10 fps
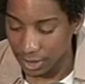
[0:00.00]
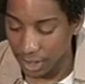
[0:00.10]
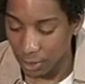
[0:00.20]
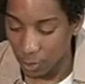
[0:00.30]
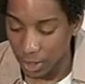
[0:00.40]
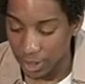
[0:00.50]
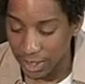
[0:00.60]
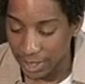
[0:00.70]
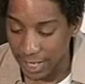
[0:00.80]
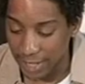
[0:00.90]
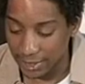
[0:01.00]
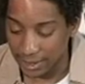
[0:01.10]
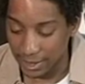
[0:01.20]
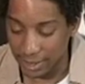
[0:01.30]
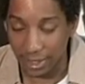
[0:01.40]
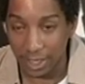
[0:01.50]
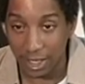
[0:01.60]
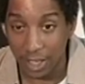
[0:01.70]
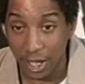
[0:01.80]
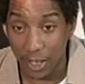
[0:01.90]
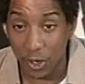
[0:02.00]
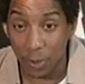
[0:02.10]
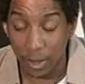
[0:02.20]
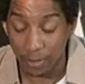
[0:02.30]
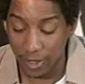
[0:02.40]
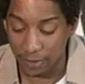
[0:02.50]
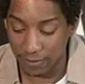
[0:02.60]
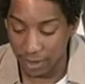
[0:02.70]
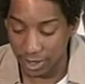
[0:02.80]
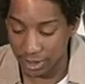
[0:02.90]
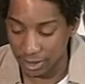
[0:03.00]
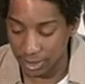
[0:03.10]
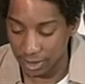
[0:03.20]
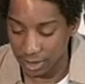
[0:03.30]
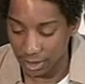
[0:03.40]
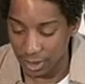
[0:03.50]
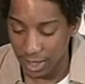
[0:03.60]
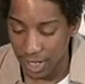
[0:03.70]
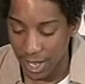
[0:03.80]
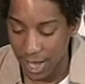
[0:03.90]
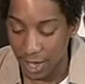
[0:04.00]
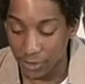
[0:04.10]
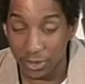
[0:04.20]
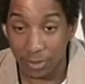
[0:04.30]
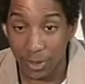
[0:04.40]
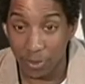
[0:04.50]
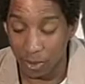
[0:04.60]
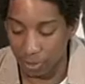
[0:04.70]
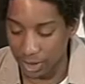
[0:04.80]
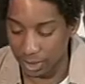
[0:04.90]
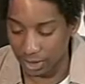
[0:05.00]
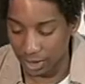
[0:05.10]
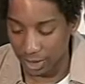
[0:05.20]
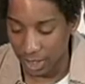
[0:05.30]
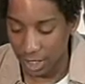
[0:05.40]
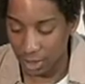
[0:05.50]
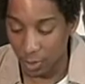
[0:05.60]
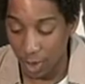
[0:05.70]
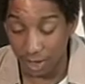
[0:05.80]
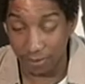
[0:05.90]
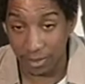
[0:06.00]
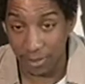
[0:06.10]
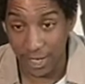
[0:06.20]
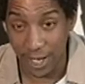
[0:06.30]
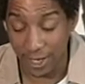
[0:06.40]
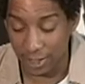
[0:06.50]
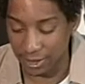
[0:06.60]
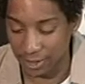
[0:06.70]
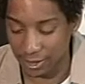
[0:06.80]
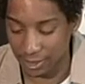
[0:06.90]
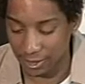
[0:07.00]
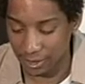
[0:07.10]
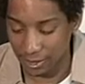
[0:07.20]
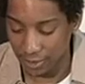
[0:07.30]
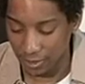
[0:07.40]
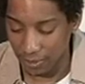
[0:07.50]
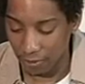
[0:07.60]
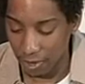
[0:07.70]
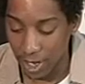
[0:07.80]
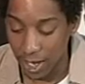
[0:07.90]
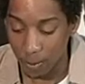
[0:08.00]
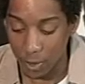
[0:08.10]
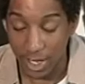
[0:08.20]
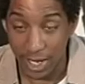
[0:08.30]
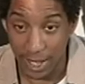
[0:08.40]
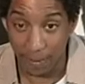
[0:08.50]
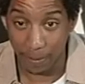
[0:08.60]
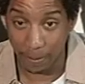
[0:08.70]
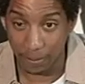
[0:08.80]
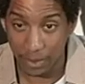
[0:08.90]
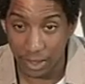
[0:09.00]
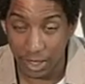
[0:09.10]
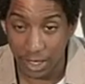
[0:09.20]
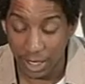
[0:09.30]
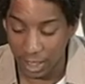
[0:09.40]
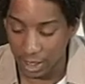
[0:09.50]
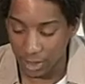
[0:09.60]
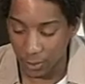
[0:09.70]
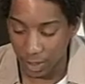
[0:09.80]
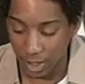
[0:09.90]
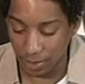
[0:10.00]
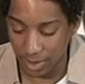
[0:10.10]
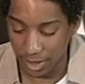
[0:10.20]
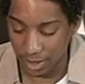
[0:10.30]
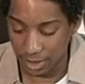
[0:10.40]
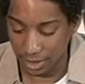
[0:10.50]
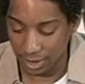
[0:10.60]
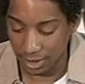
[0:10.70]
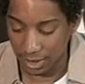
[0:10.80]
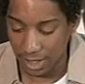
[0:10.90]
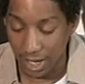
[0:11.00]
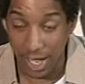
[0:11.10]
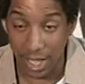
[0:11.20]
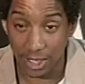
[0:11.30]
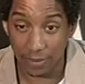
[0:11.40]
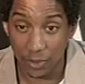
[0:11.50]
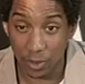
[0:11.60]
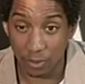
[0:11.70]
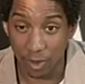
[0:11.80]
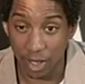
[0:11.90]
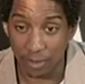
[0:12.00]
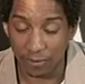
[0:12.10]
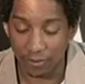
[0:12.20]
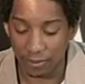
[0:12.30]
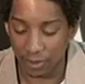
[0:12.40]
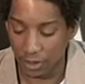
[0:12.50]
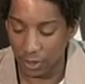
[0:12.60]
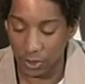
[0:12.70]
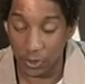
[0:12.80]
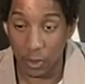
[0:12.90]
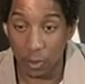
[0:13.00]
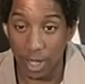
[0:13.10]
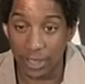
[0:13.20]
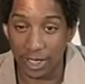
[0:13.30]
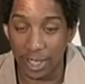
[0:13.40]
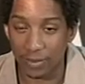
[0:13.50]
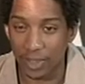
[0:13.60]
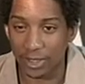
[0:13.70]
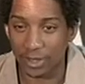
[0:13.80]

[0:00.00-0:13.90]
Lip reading: In working and acting, I hope I might find a house to be warm in and a wife to be kind. For I am what I am, it is what I'll be. I live to arrive, so why deny me?